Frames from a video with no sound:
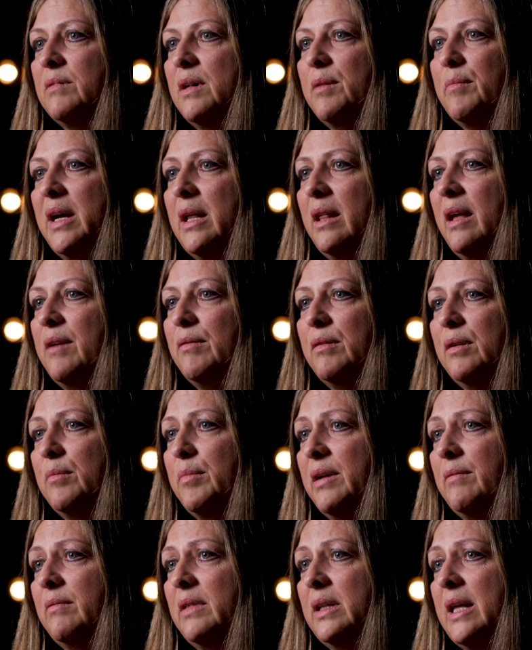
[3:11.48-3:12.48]
what my life would have
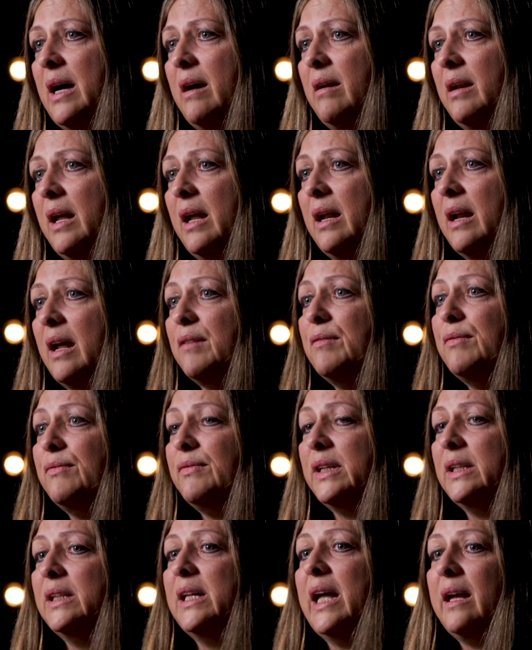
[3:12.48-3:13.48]
been without it. And I
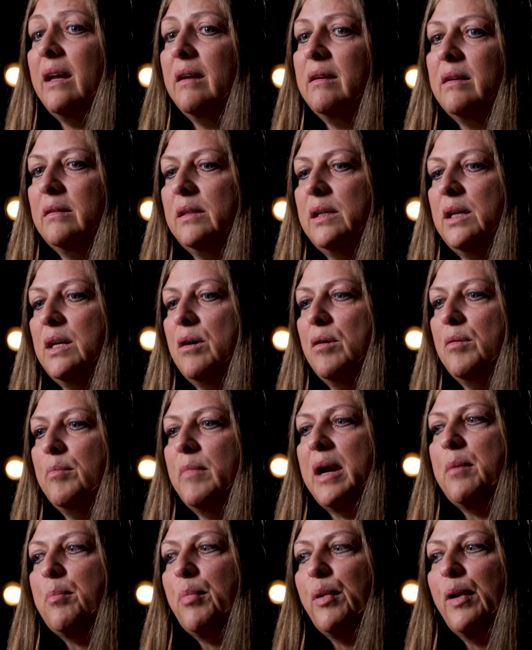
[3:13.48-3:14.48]
feel like,
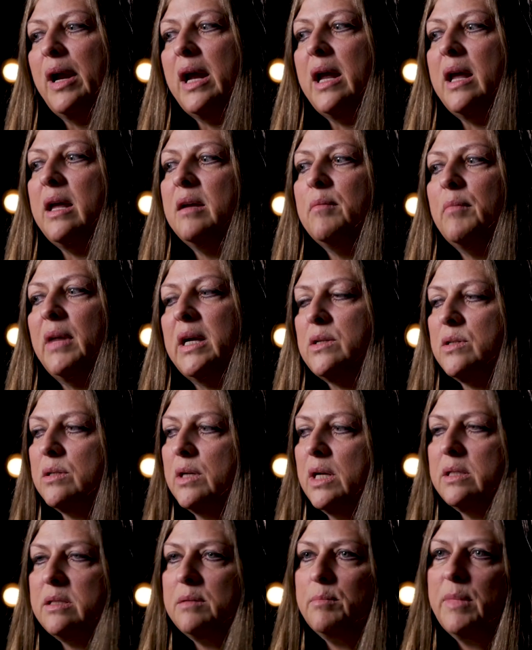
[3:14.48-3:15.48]
my praying and my
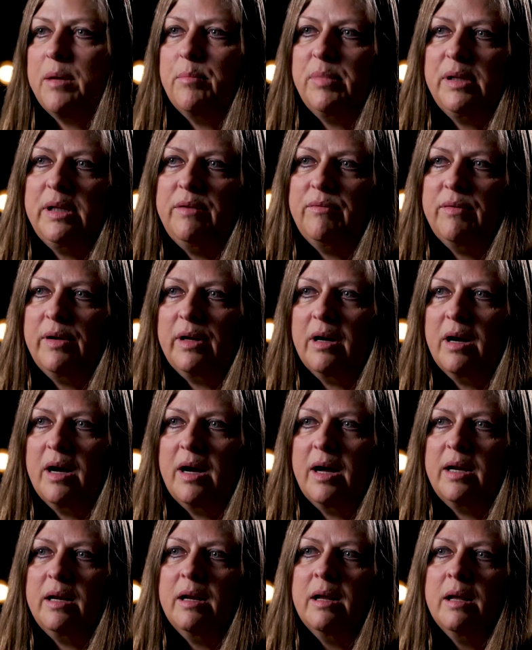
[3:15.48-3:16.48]
trust and my belief in
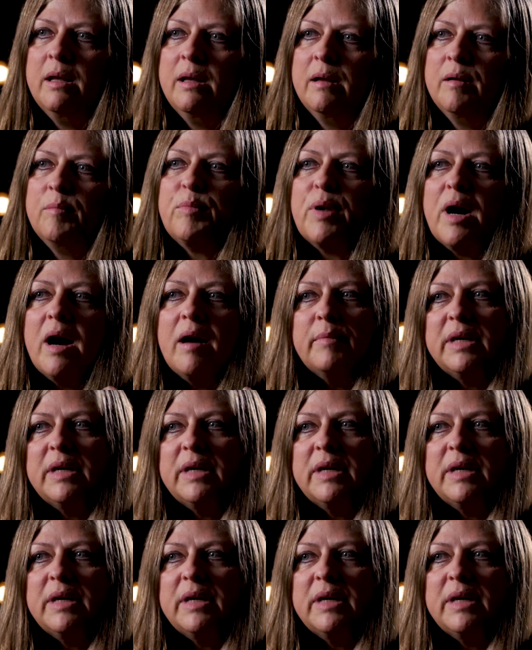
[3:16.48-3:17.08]
God brought